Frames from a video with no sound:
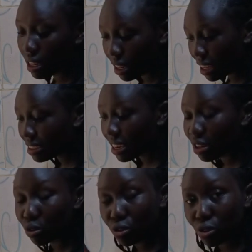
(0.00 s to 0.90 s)
last
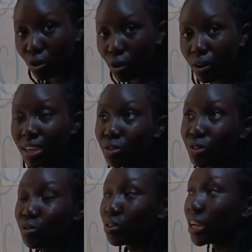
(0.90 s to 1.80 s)
night was so cold, it
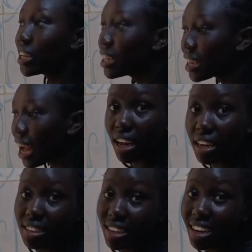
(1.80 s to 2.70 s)
was raining, and I
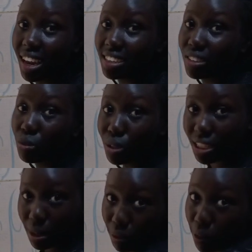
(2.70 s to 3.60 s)
decided I'd just wash
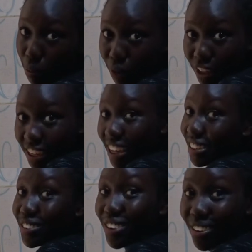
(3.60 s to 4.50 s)
them in the morning.
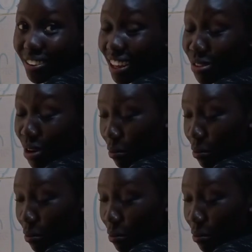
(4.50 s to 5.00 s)
Yeah, so that's what